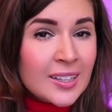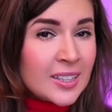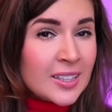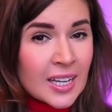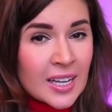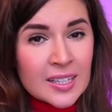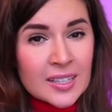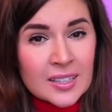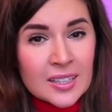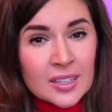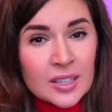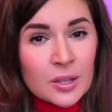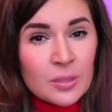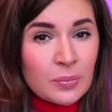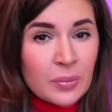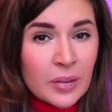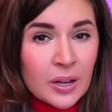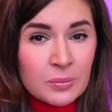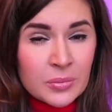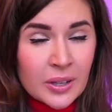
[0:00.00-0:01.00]
CI/CD
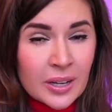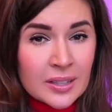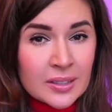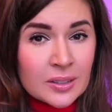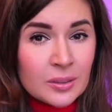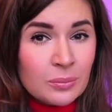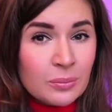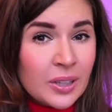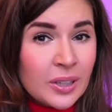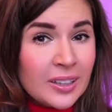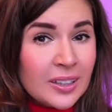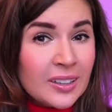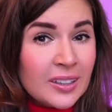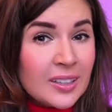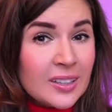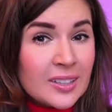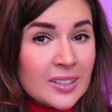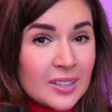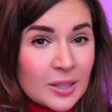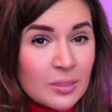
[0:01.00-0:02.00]
pipelines, making
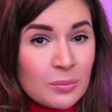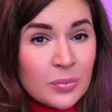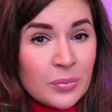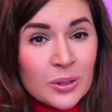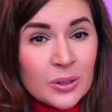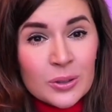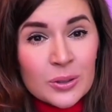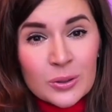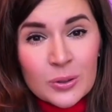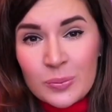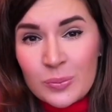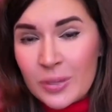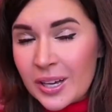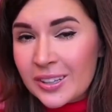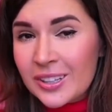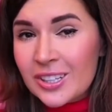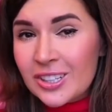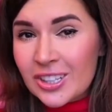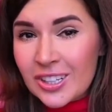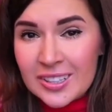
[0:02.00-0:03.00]
it simple to
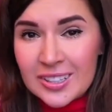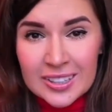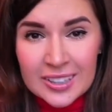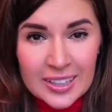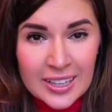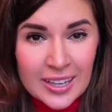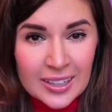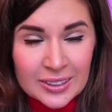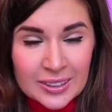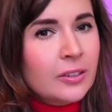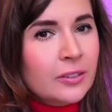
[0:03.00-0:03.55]
manage and scale.